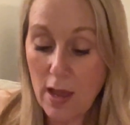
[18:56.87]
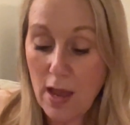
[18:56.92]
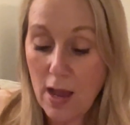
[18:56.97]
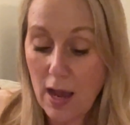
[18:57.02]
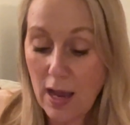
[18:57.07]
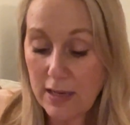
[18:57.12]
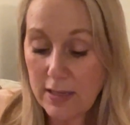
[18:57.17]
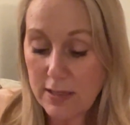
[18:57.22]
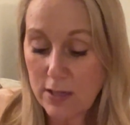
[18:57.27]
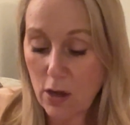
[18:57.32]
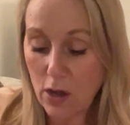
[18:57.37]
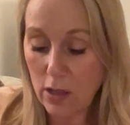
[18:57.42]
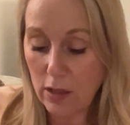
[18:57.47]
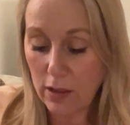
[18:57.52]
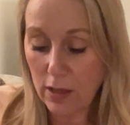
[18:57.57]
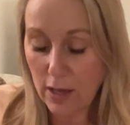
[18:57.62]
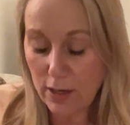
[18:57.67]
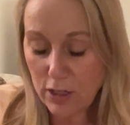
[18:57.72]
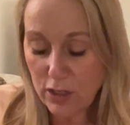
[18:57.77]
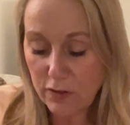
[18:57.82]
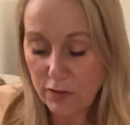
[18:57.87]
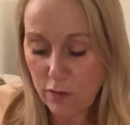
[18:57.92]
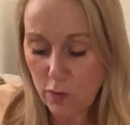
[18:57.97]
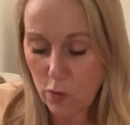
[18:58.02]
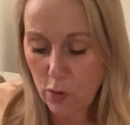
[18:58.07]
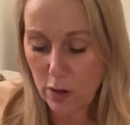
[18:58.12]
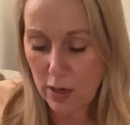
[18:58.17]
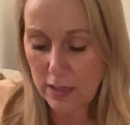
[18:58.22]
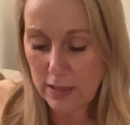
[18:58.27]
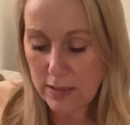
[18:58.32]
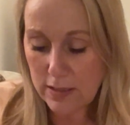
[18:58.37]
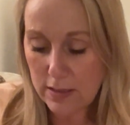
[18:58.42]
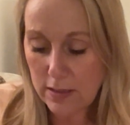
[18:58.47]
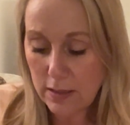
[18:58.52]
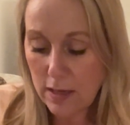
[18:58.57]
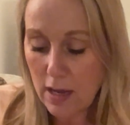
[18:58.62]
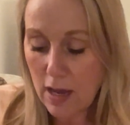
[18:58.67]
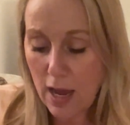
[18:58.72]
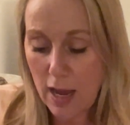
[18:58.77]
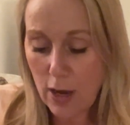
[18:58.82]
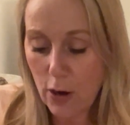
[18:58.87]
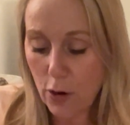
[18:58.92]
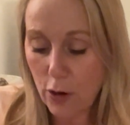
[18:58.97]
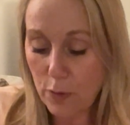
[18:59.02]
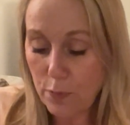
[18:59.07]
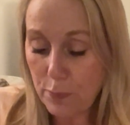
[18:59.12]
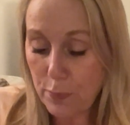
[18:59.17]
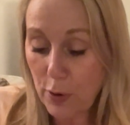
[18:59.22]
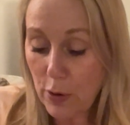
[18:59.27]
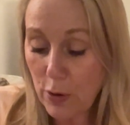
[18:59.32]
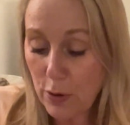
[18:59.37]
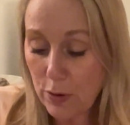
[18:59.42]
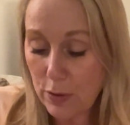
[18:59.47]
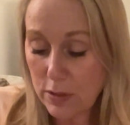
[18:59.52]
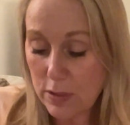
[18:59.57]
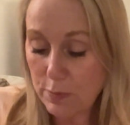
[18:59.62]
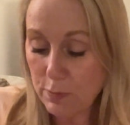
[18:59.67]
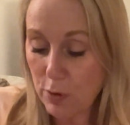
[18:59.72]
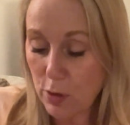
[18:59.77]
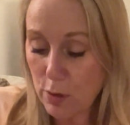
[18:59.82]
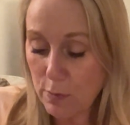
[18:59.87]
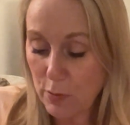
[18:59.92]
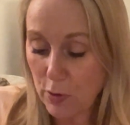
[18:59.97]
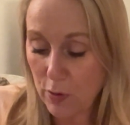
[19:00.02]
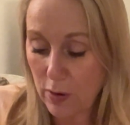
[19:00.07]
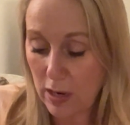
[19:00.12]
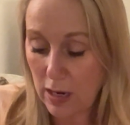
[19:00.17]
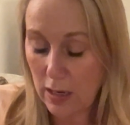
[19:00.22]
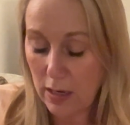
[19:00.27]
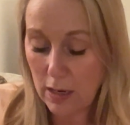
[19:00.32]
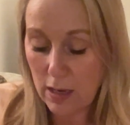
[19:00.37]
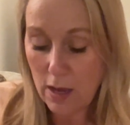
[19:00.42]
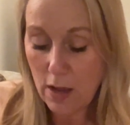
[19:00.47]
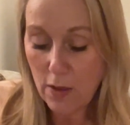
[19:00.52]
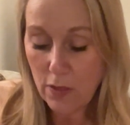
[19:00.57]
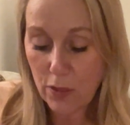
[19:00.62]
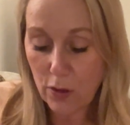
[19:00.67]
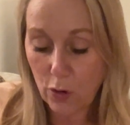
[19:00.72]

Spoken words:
I saw a lush forest. I heard birds murmuring. The